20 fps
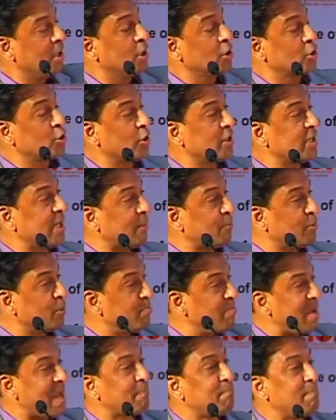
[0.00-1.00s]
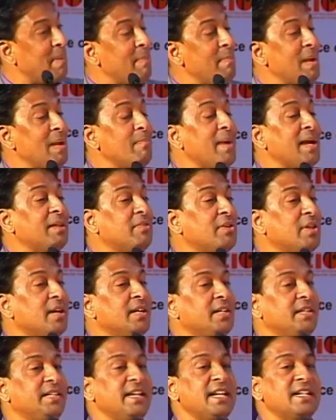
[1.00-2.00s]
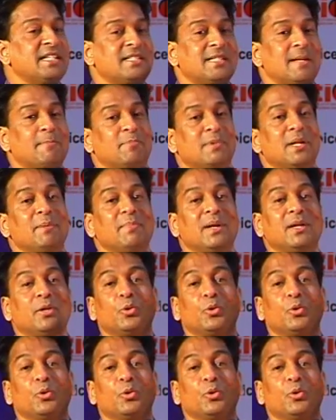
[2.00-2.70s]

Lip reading: So you have to make payment by 30th September